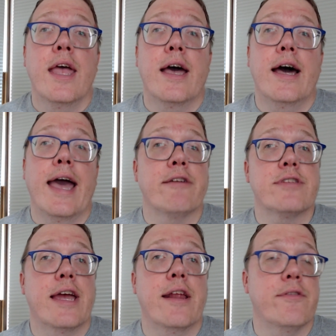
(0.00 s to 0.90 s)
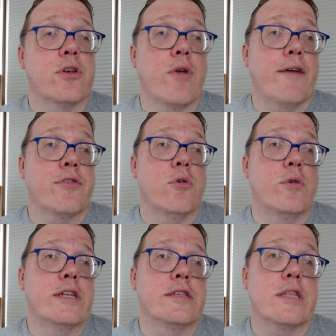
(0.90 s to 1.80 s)
outside of the graphical
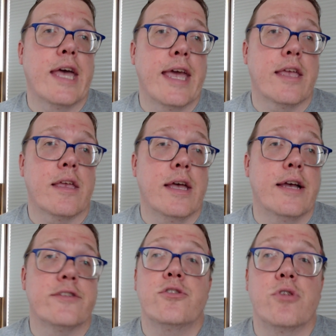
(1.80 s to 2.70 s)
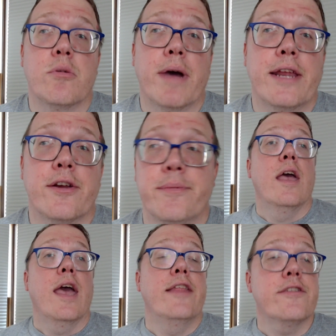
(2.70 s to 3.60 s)
ones like Studio Binder.
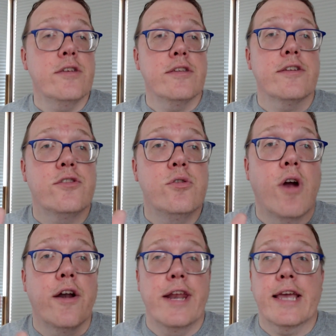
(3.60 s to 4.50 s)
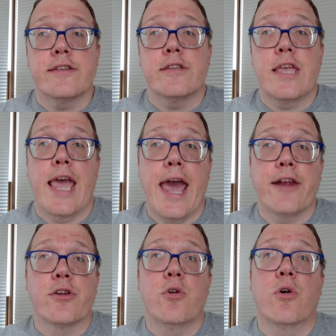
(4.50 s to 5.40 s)
And this leads us to our next
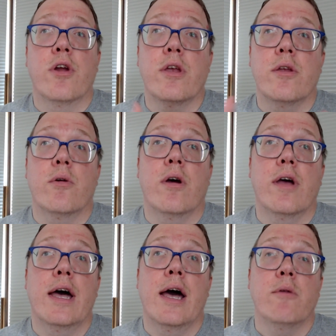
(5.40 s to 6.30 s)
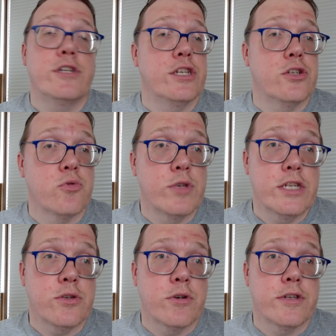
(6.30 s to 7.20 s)
category, which is
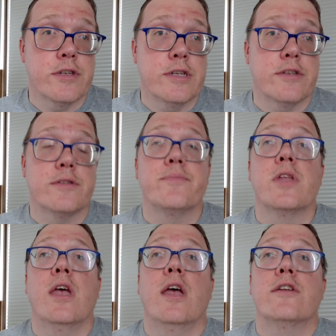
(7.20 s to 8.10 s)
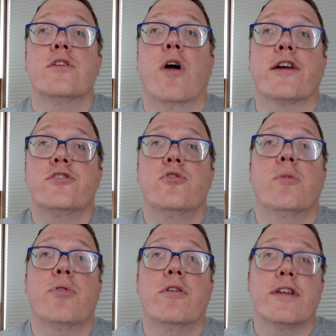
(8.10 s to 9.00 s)
resources. So Arc
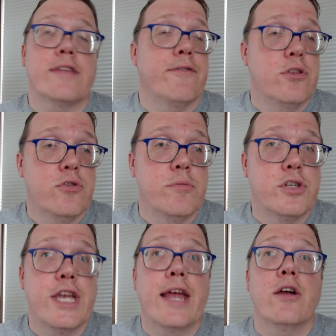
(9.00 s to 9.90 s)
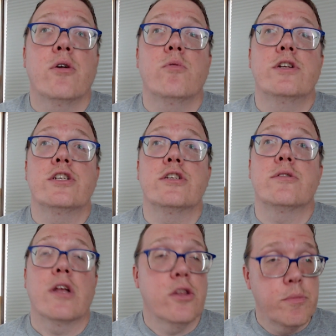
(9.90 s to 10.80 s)
Studio Pro does have a YouTube channel, which
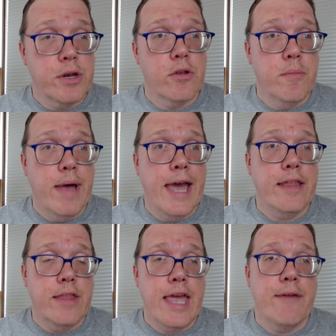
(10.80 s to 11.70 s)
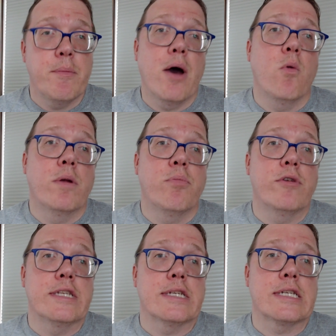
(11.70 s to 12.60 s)
is a little bigger than mine. They have about
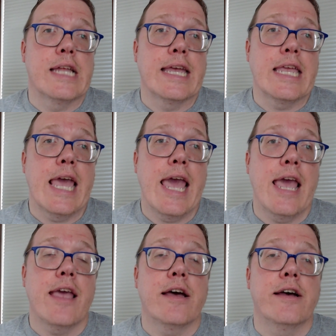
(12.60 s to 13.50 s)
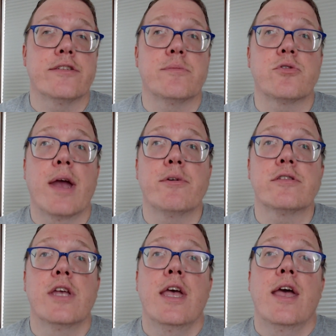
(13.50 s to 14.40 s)
1.69K
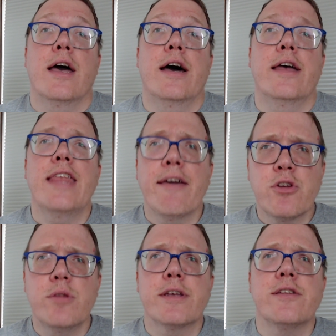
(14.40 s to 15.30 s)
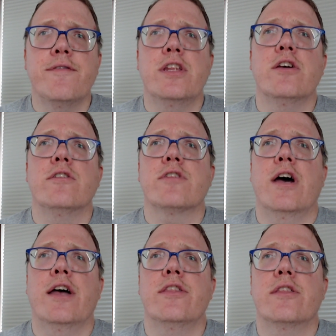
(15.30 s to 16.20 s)
subscribers, and they have a good mix of videos
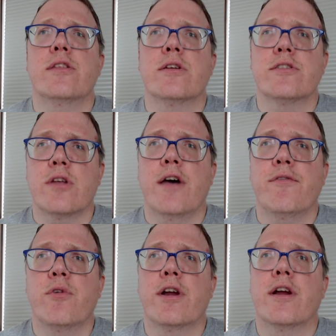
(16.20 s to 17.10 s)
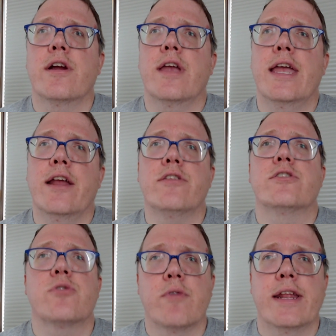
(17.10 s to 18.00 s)
on the software and other
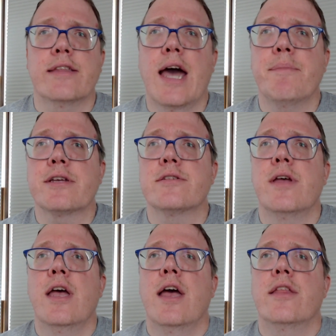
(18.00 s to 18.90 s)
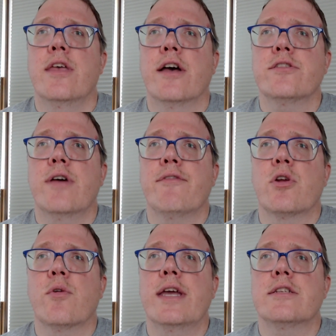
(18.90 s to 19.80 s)
screenwriting topics. They also have a
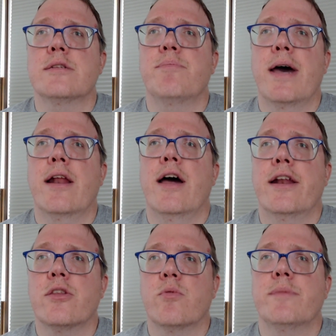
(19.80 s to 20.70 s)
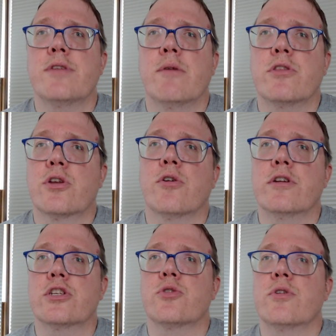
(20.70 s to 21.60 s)
great spot on their website with
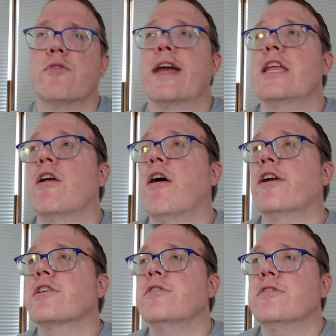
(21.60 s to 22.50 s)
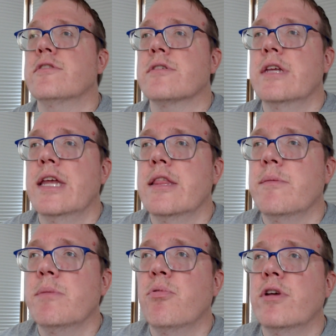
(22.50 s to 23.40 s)
current screenwriting articles, and
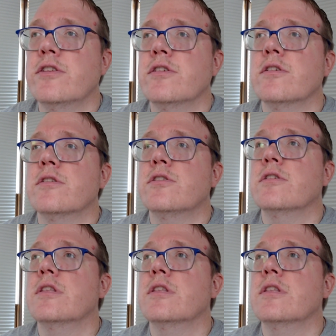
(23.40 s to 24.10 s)
let me point you to